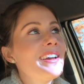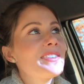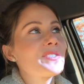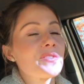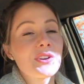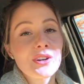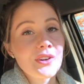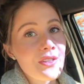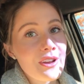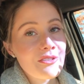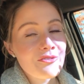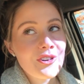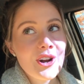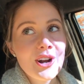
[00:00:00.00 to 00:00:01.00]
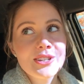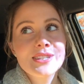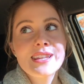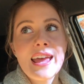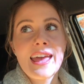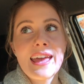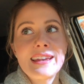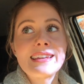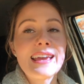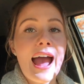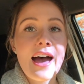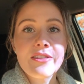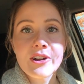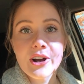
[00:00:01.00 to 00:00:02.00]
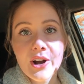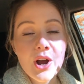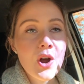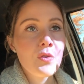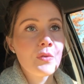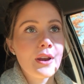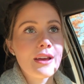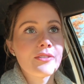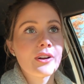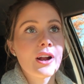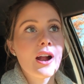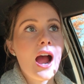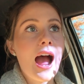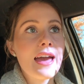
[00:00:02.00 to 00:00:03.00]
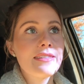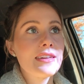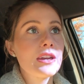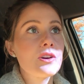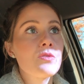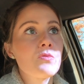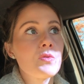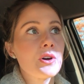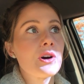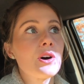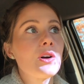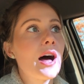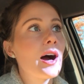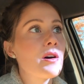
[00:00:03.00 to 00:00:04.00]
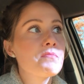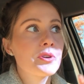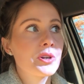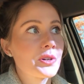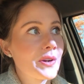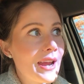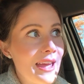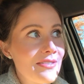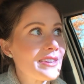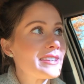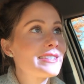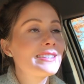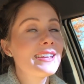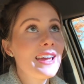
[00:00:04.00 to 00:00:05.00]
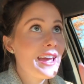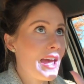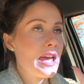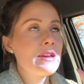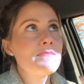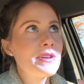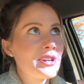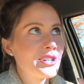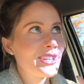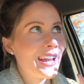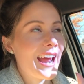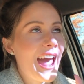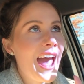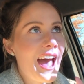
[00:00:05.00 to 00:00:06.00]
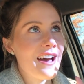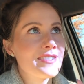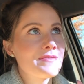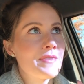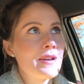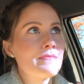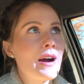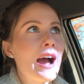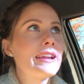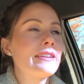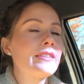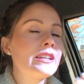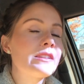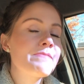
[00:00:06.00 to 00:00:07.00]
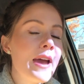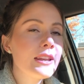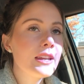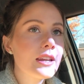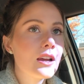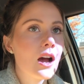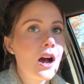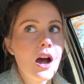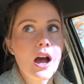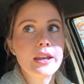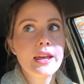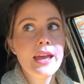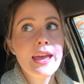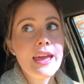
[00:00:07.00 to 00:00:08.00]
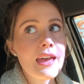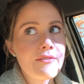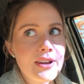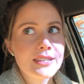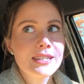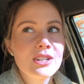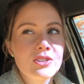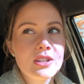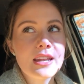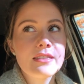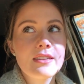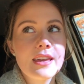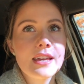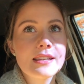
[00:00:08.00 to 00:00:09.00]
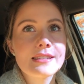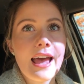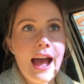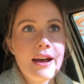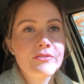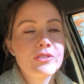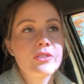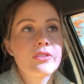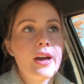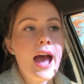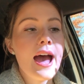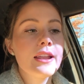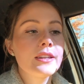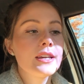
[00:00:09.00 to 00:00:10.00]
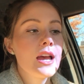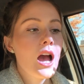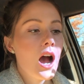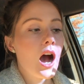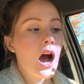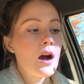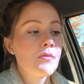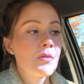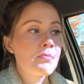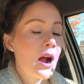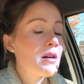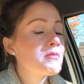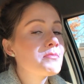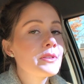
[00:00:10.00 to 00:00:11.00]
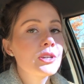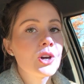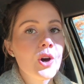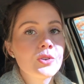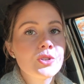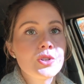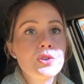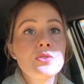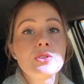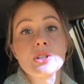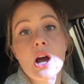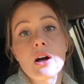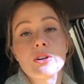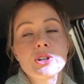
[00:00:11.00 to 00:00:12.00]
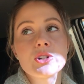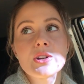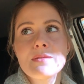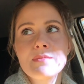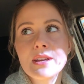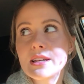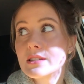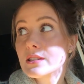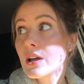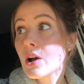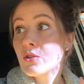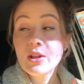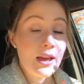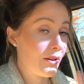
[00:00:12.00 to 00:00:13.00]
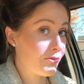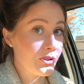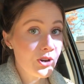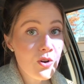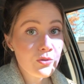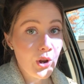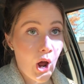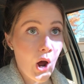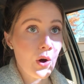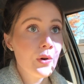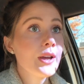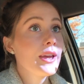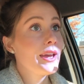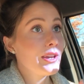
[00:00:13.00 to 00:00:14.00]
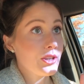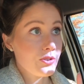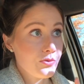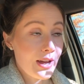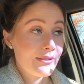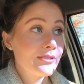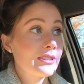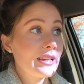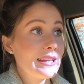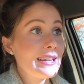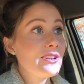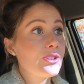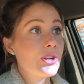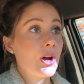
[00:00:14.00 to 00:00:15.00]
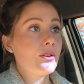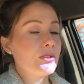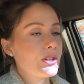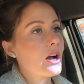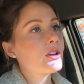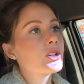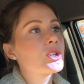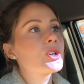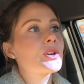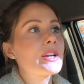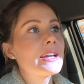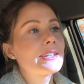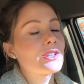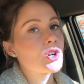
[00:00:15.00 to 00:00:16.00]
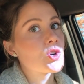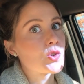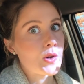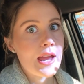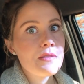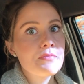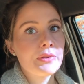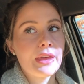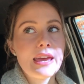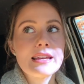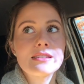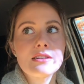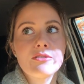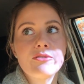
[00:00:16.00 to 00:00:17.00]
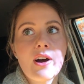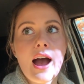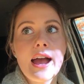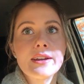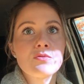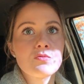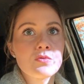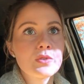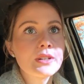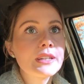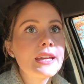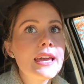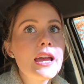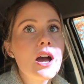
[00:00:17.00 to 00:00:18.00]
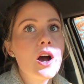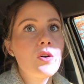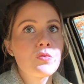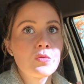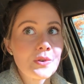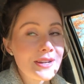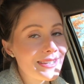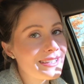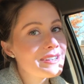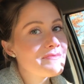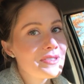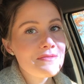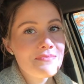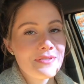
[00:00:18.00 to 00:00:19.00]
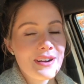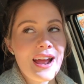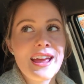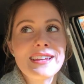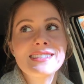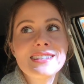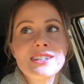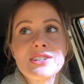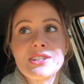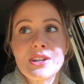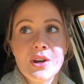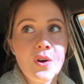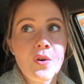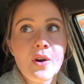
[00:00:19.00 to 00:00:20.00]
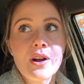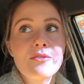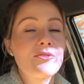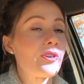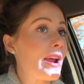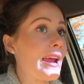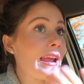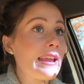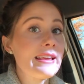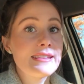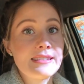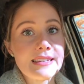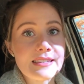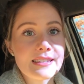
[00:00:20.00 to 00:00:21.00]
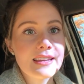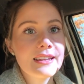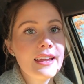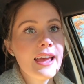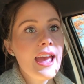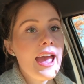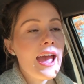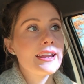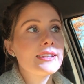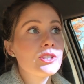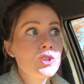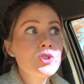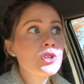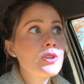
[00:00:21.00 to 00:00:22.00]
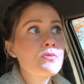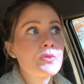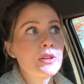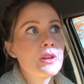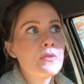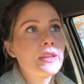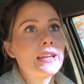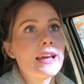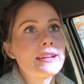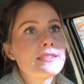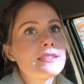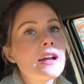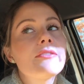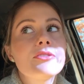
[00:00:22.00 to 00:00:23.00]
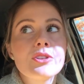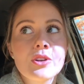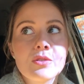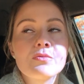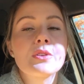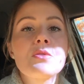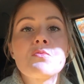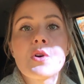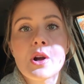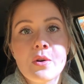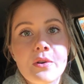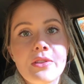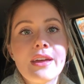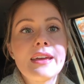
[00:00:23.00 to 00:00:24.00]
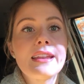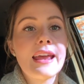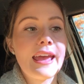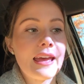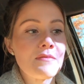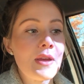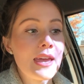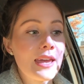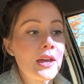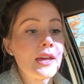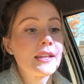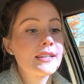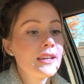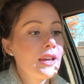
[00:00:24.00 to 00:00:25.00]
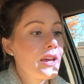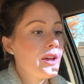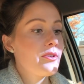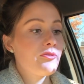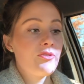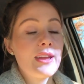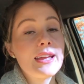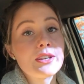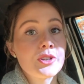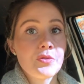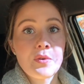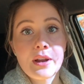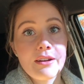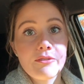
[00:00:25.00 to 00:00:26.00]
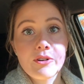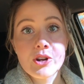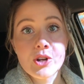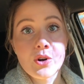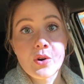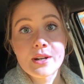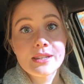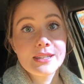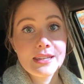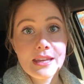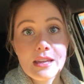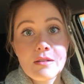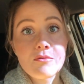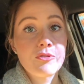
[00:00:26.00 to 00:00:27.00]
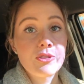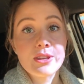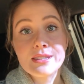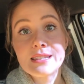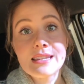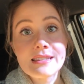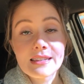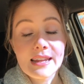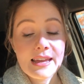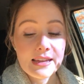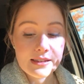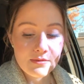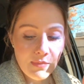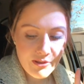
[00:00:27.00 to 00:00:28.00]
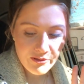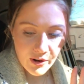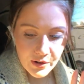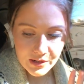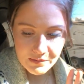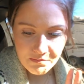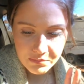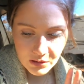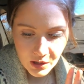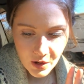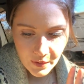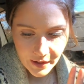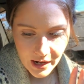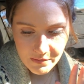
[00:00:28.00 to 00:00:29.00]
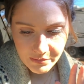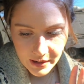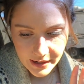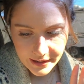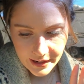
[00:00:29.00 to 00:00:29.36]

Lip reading: So we're gonna go there first and gather whatever I think will help create this image that I have in my mind, and then depending on if I still need things after that, we'll probably go to the Dollar Tree, because if you don't know, you definitely need to know, the Dollar Tree is a great place to find really reasonably priced decor for any season, and it's usually really nice stuff, and you can really work with it and make it fit into whatever your scheme for the season is. My phone is blowing up right